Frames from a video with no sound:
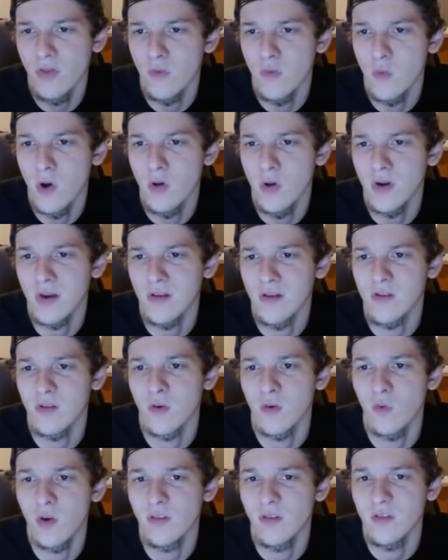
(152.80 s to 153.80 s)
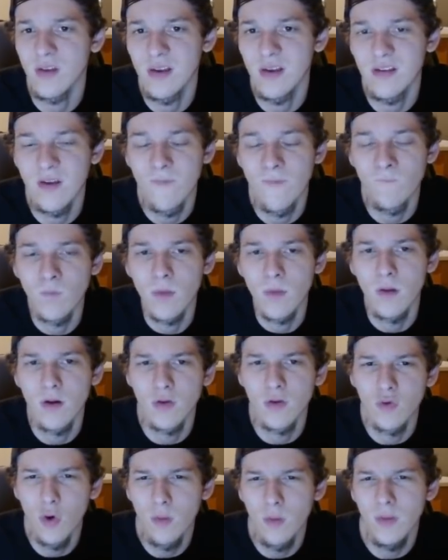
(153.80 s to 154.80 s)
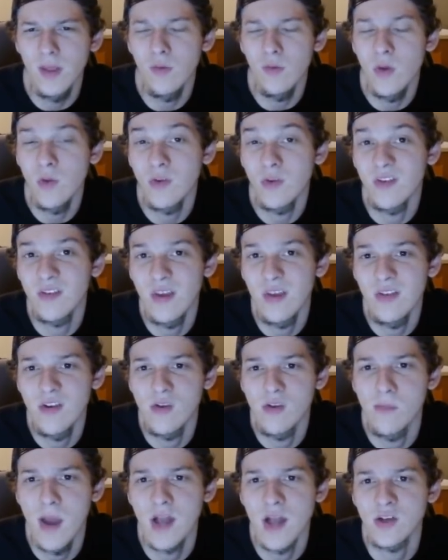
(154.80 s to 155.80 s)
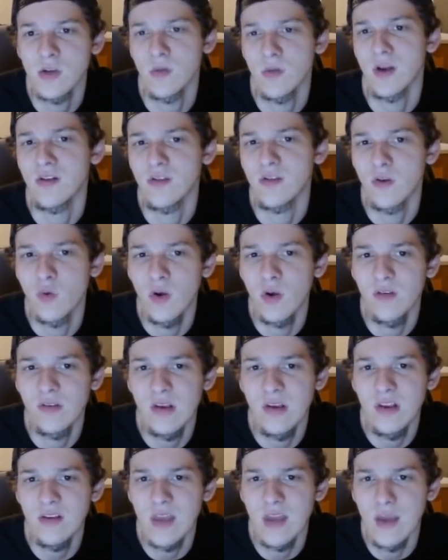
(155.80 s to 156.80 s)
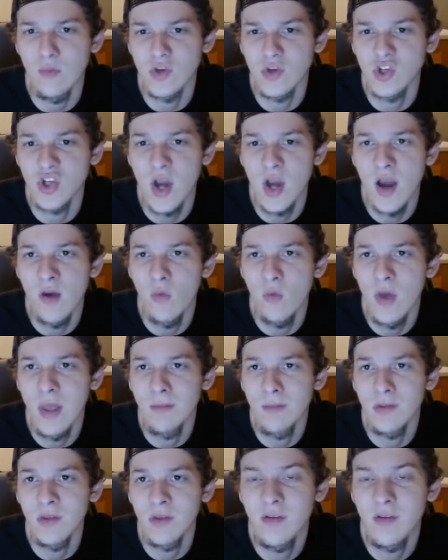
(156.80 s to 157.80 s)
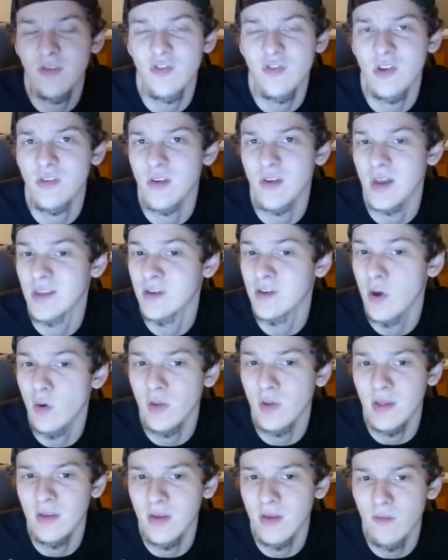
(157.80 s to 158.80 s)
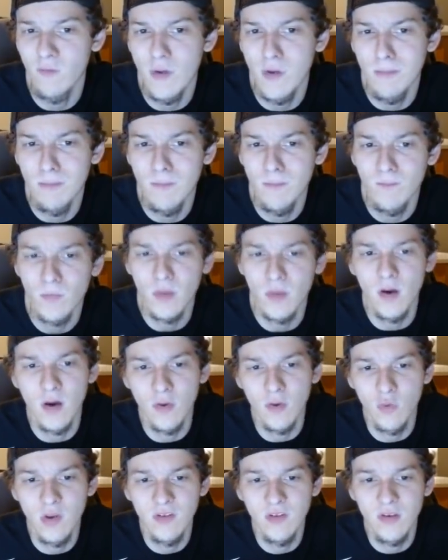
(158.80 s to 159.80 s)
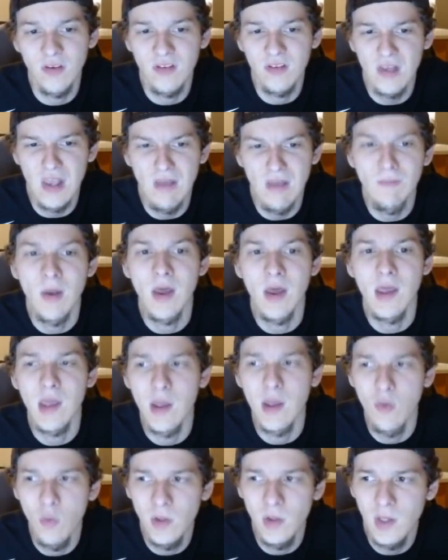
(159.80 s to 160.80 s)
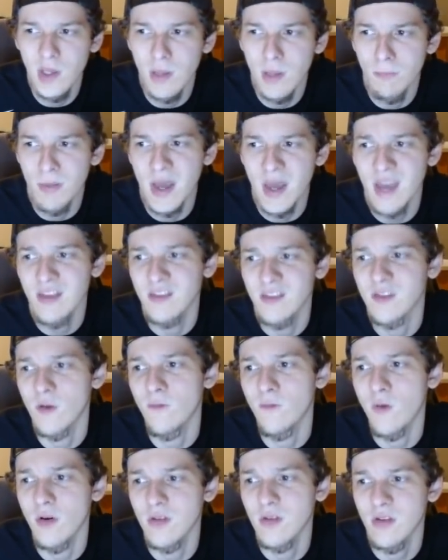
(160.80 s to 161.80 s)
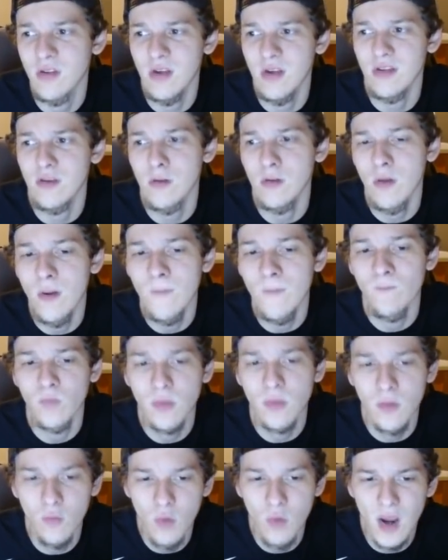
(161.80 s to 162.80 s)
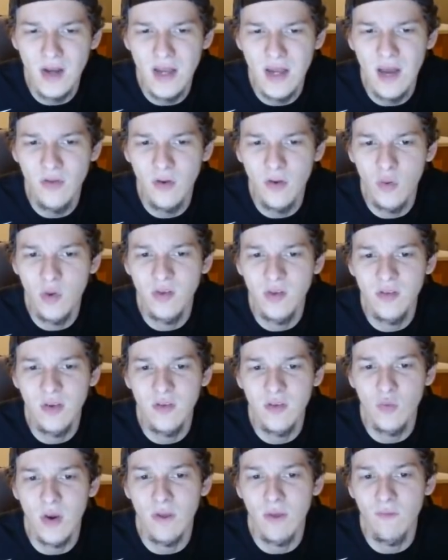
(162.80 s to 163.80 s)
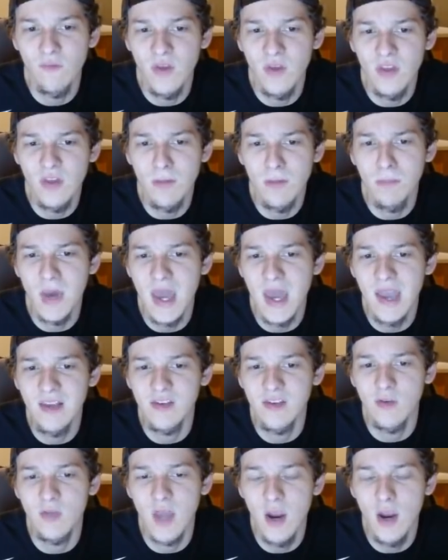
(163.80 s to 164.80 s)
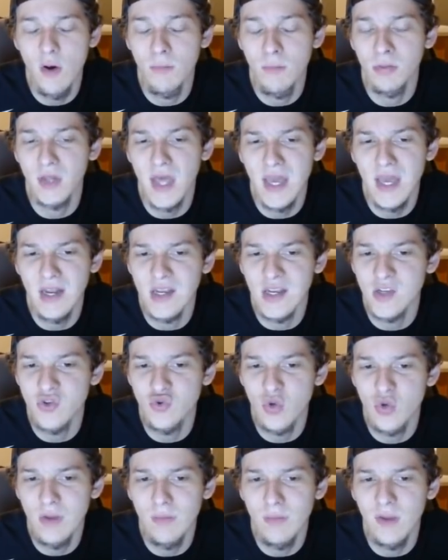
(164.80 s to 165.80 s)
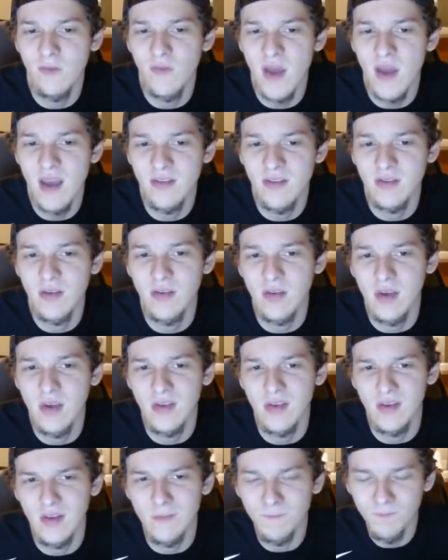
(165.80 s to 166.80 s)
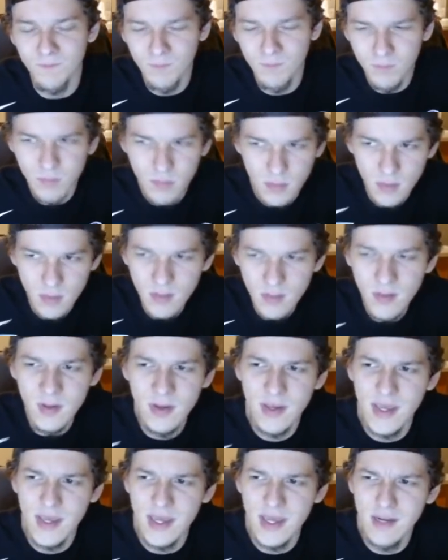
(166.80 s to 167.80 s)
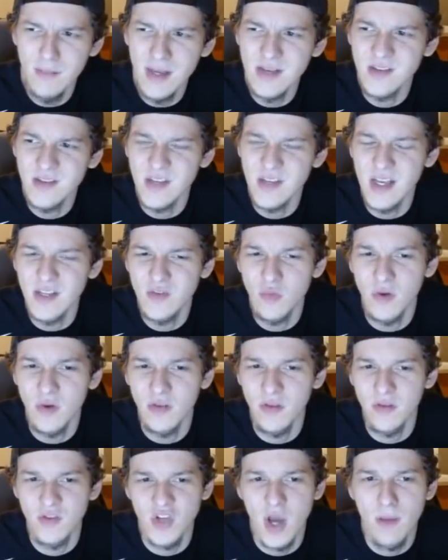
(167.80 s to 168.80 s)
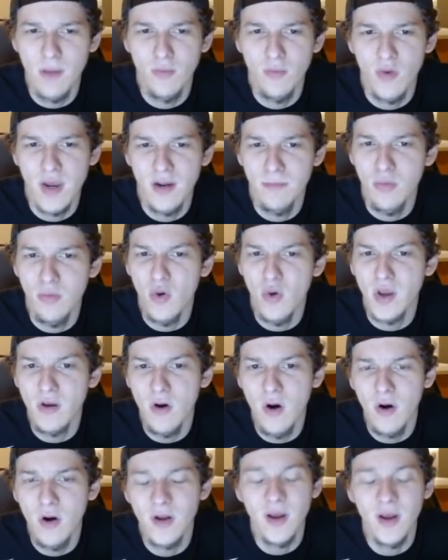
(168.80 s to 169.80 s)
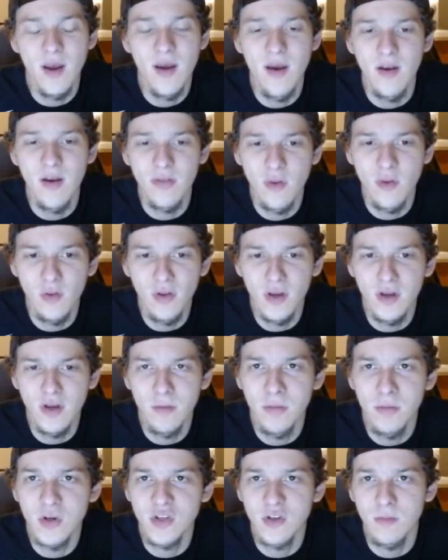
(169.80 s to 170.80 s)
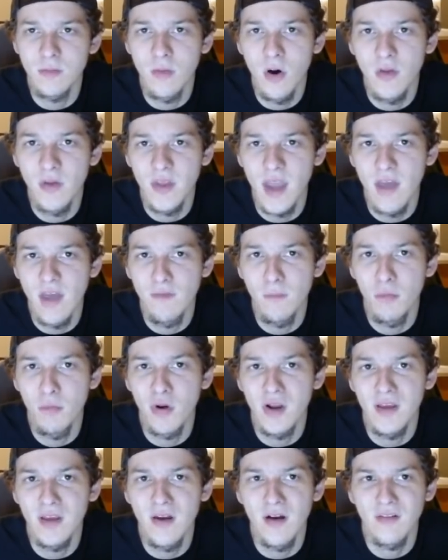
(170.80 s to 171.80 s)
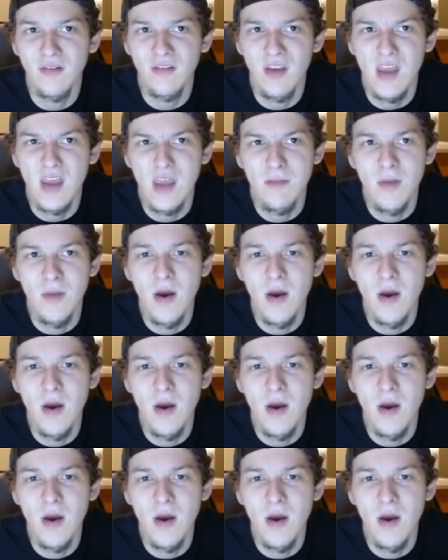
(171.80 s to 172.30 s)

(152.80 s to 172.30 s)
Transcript: the road against the Grizzlies. Normally, we would see this matchup against the Grizzlies and would shy away, but is just a totally different Grizzlies team. We look at pace so far this season. Right now, the Grizzlies rank 5th in pace, so they are playing extremely fast this season. And it makes sense with Ja Morant at point guard. They're looking to push the ball. They have a pretty young team.